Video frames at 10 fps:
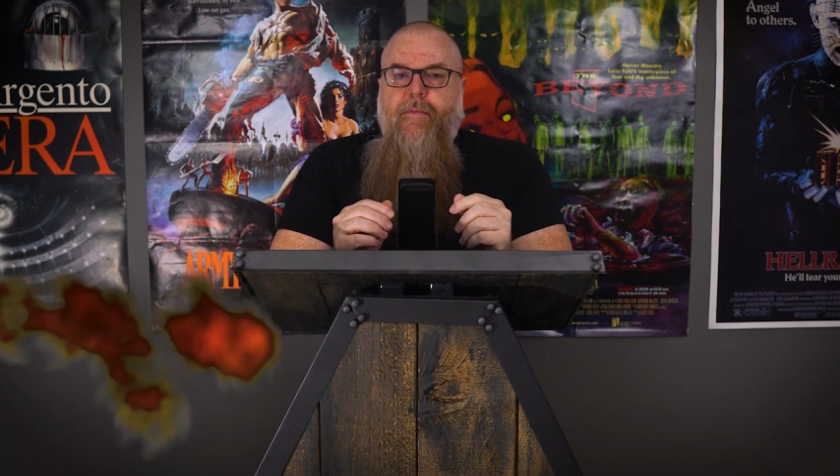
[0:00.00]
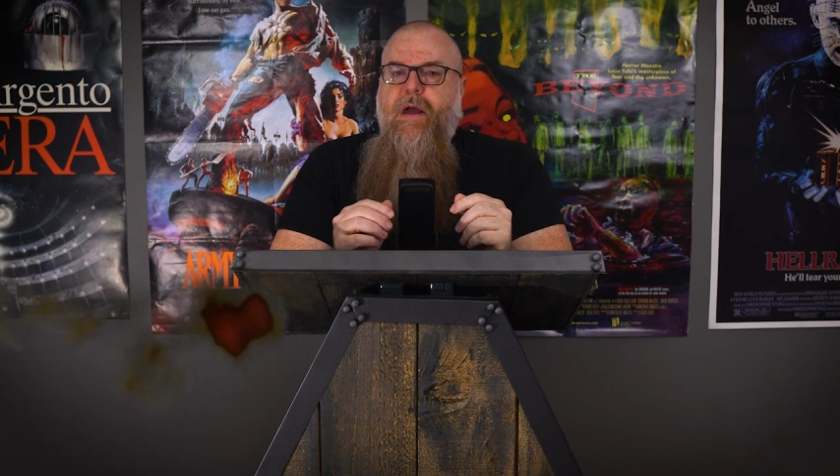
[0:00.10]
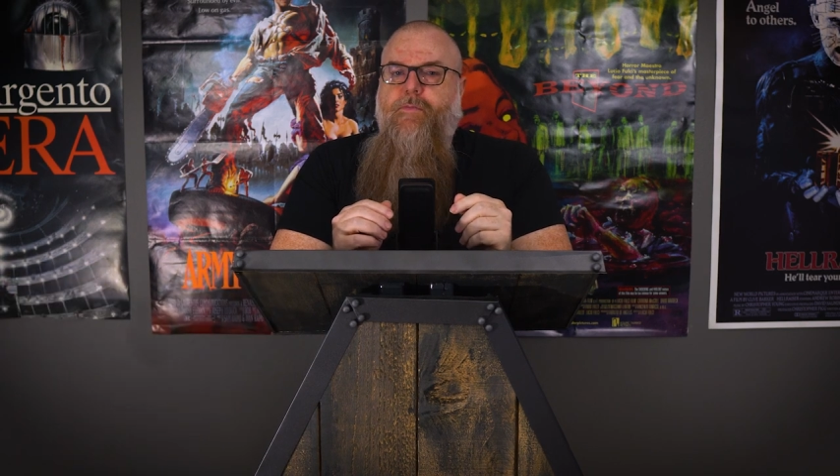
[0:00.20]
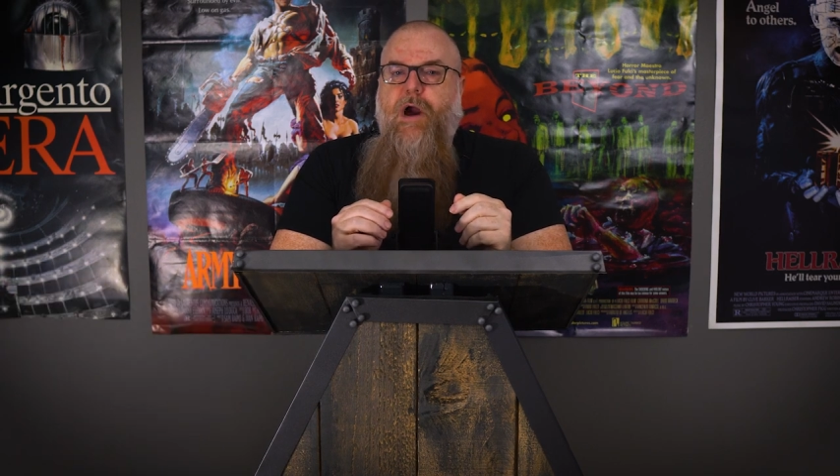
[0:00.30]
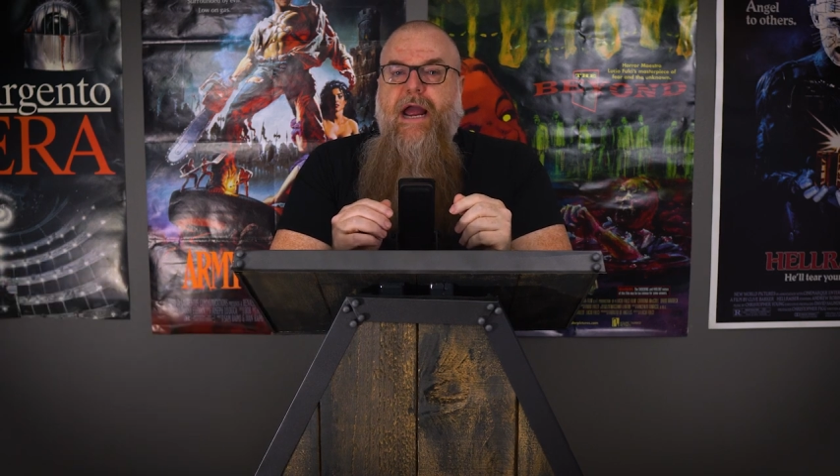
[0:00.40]
I'm
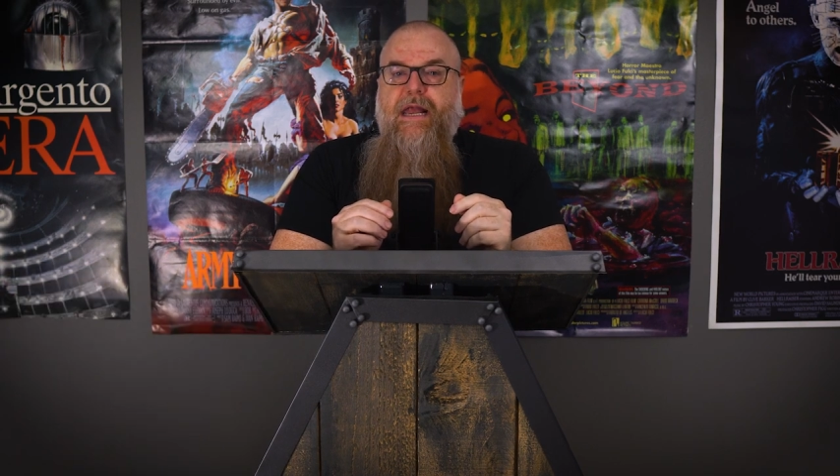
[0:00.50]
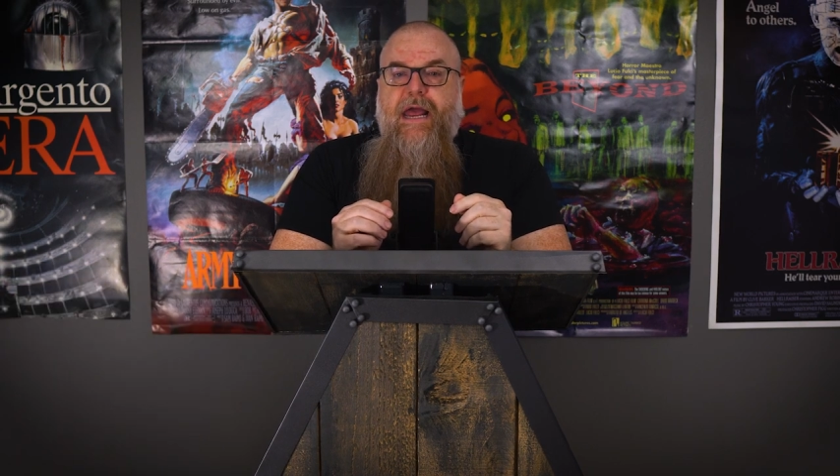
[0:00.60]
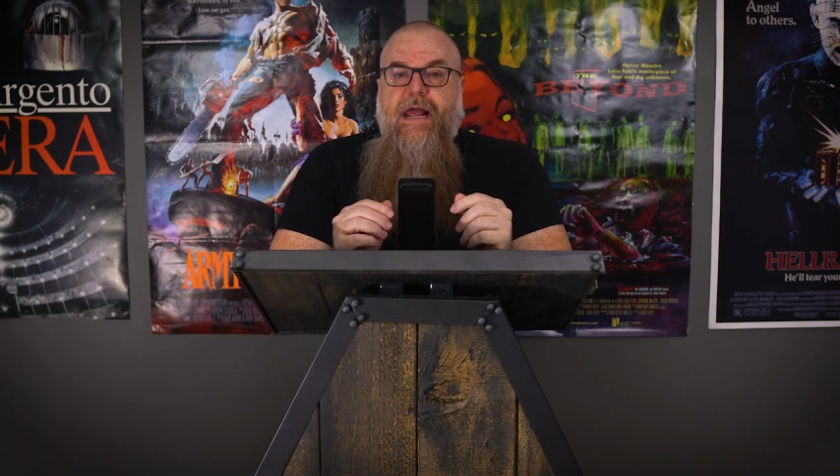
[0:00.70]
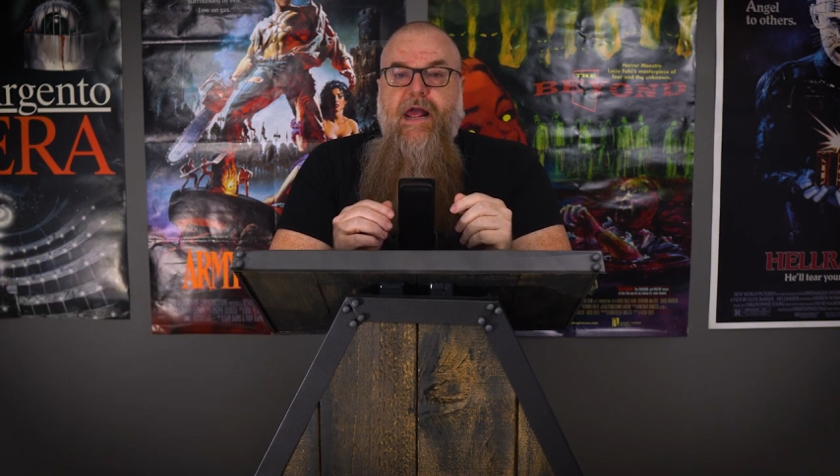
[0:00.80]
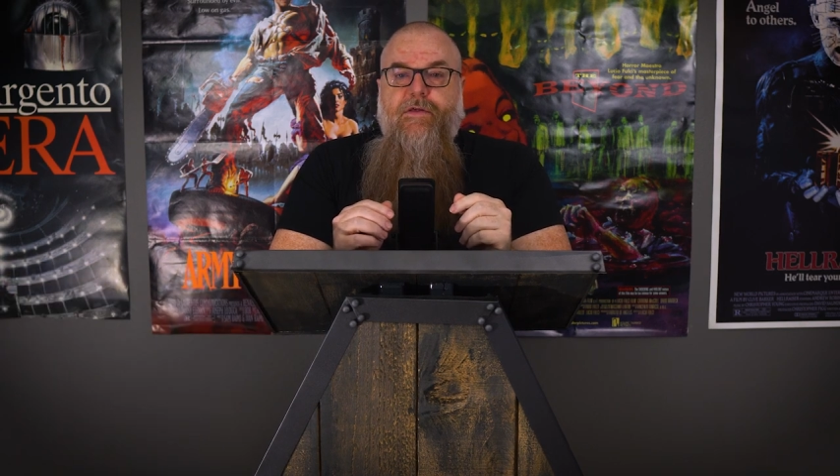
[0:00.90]
Mike Bracken,
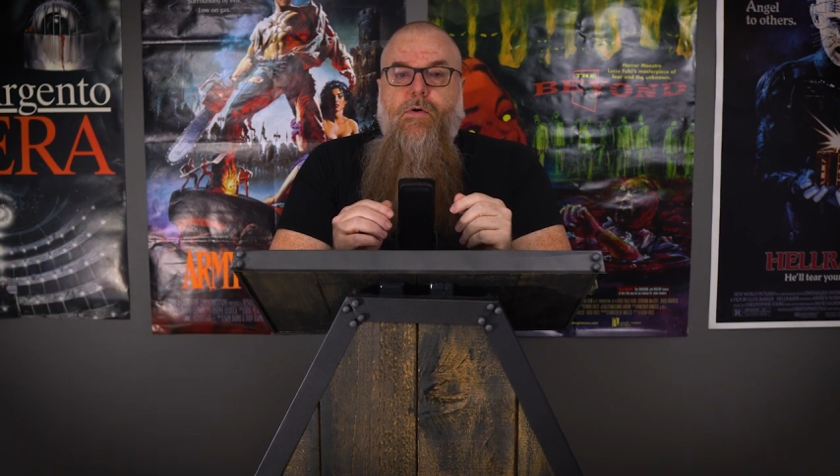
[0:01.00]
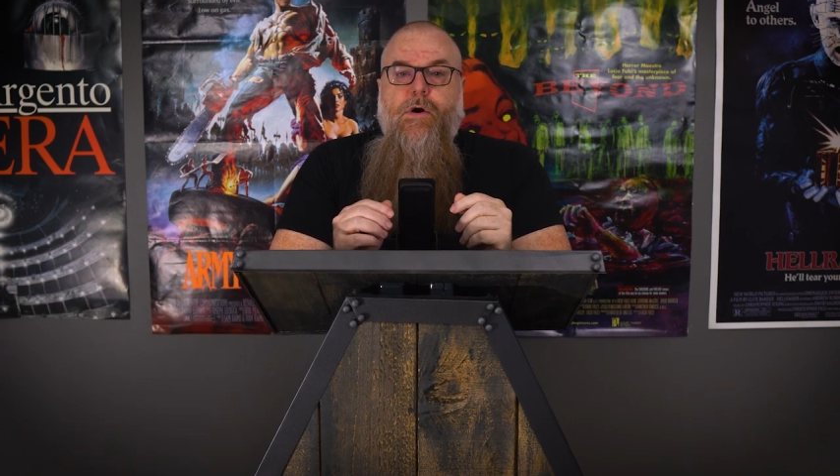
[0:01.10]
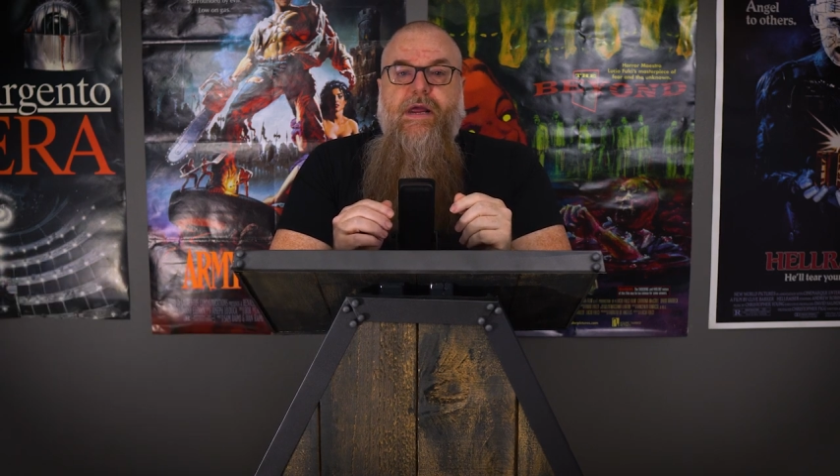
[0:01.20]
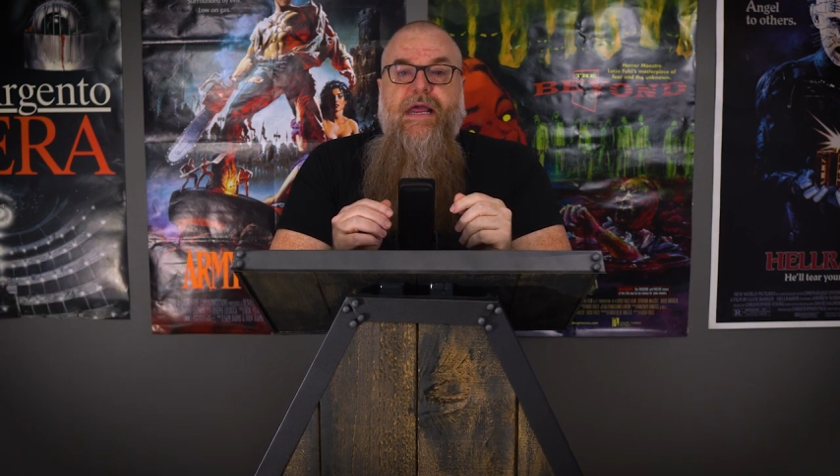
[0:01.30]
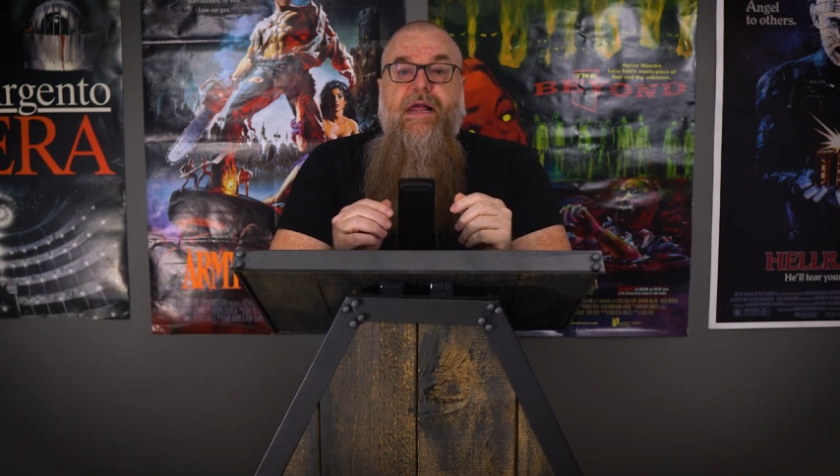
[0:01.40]
aka The
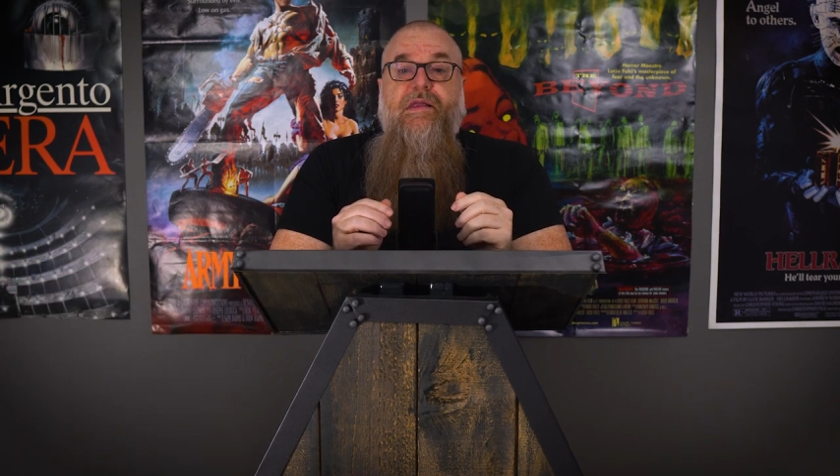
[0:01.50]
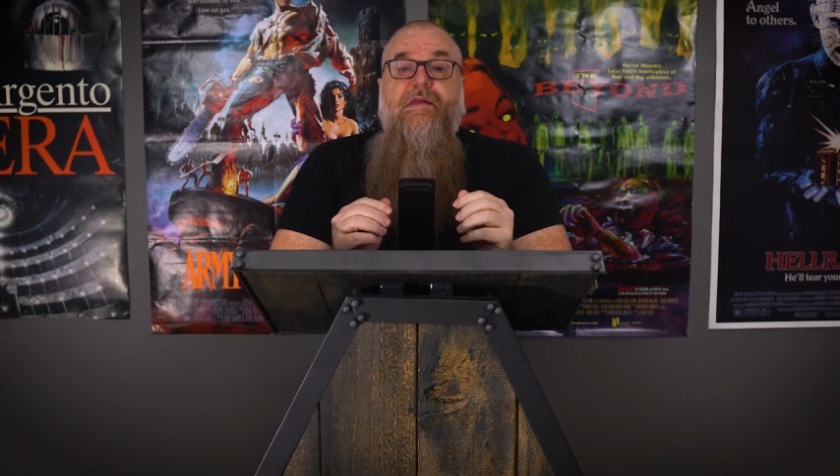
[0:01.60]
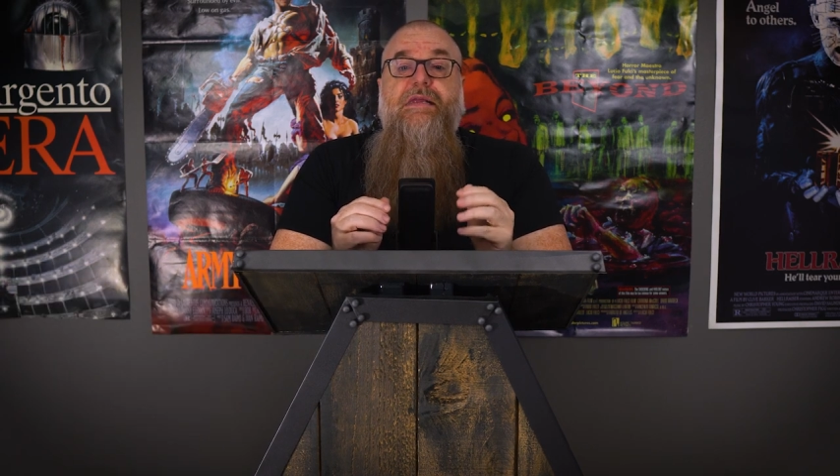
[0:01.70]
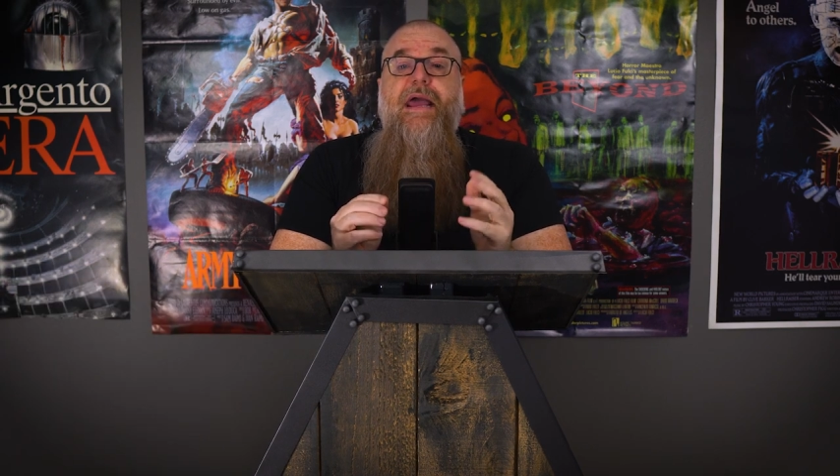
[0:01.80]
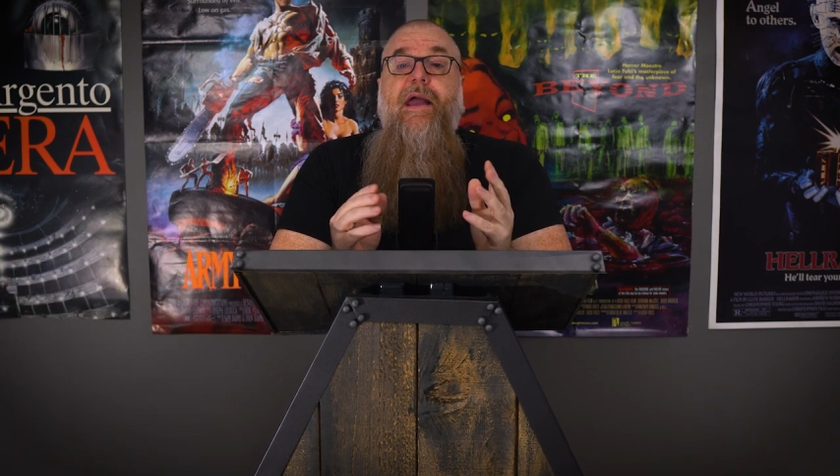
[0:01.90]
Horror Geek, and
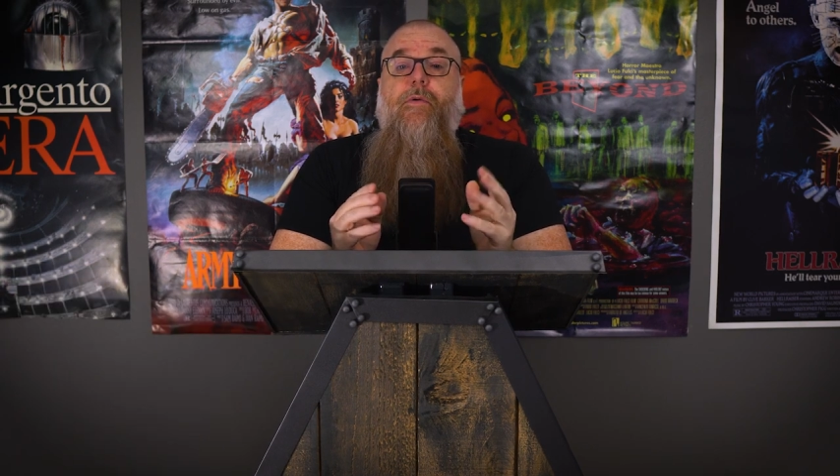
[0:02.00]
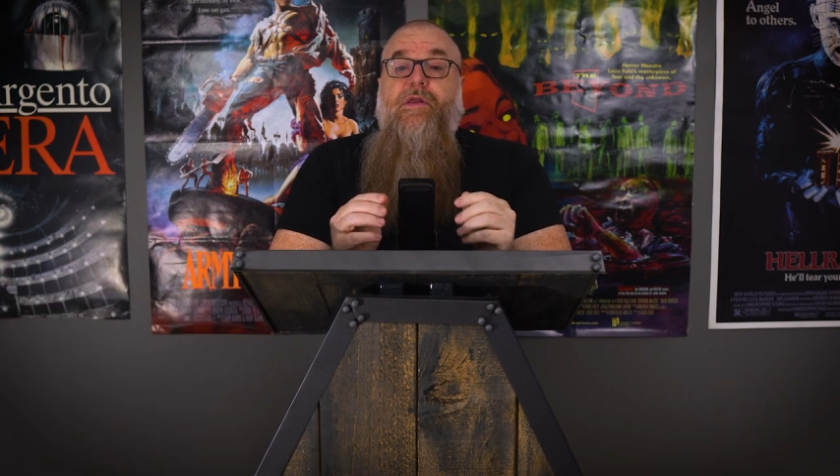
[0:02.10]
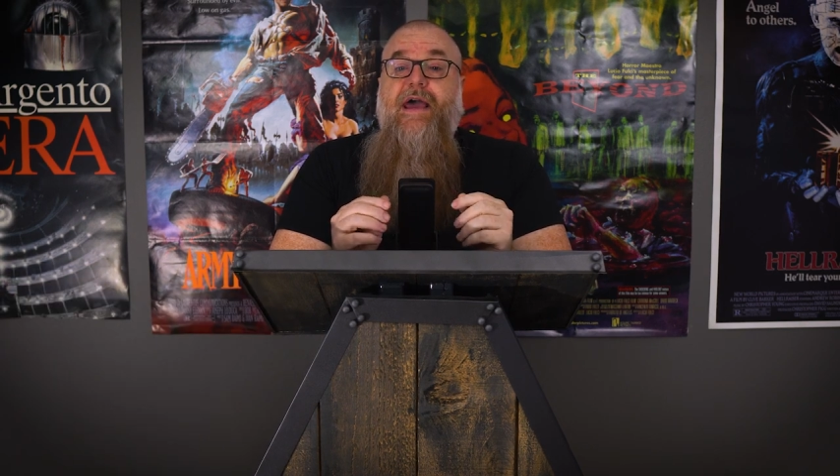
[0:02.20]
today we're